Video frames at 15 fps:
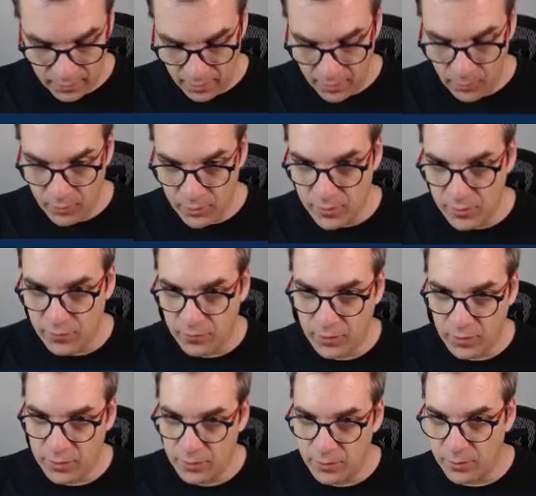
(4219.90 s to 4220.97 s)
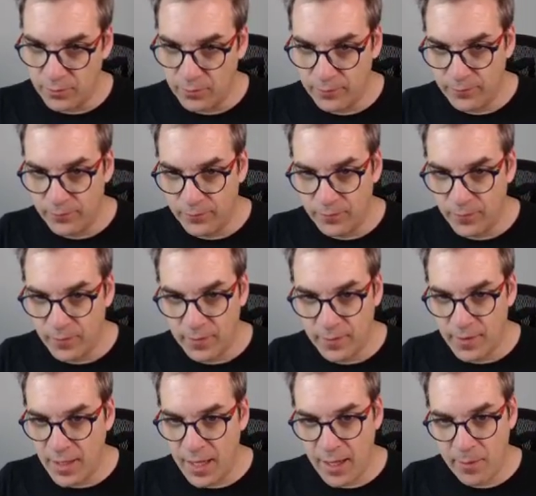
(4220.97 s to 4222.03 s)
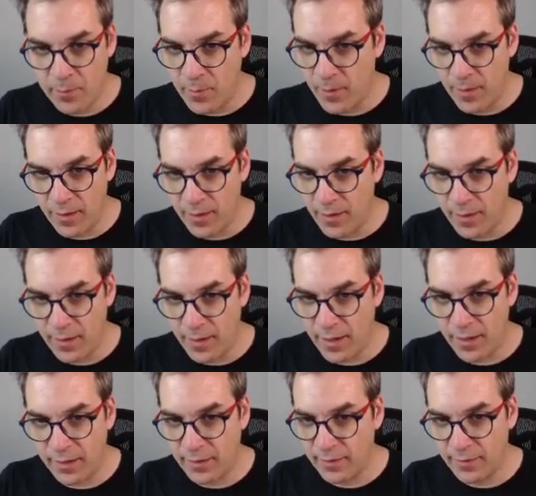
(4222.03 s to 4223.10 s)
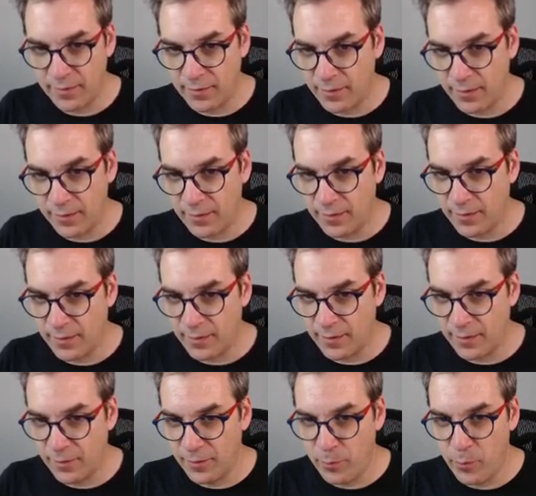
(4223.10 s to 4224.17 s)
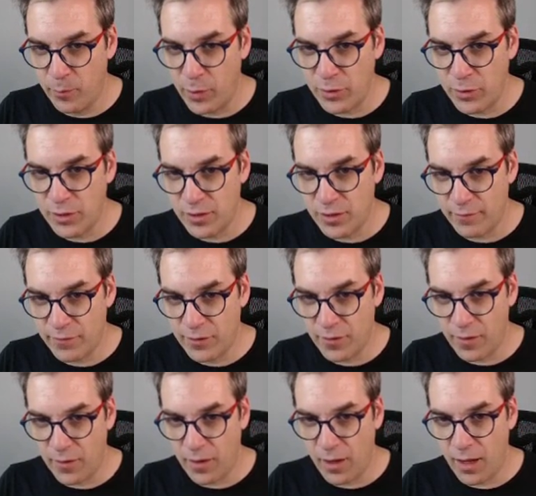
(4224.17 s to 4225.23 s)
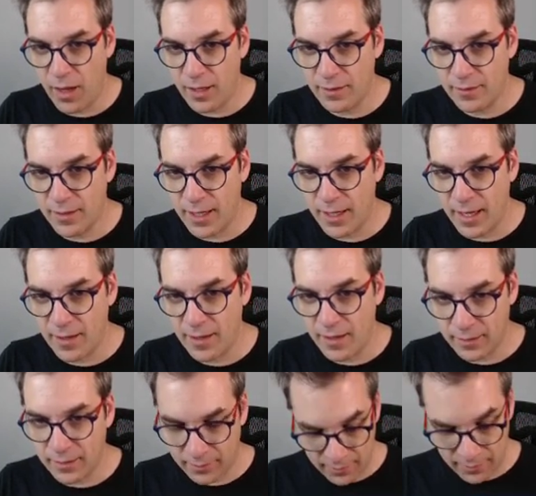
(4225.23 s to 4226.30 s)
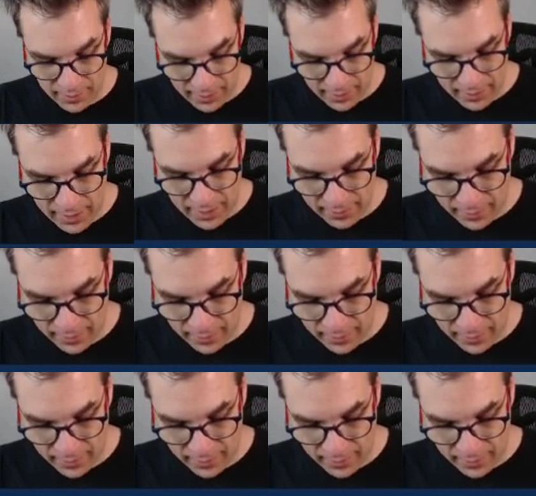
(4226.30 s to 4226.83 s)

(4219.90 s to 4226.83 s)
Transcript: It was fun though. Damn, I like the burst of hot that I got at that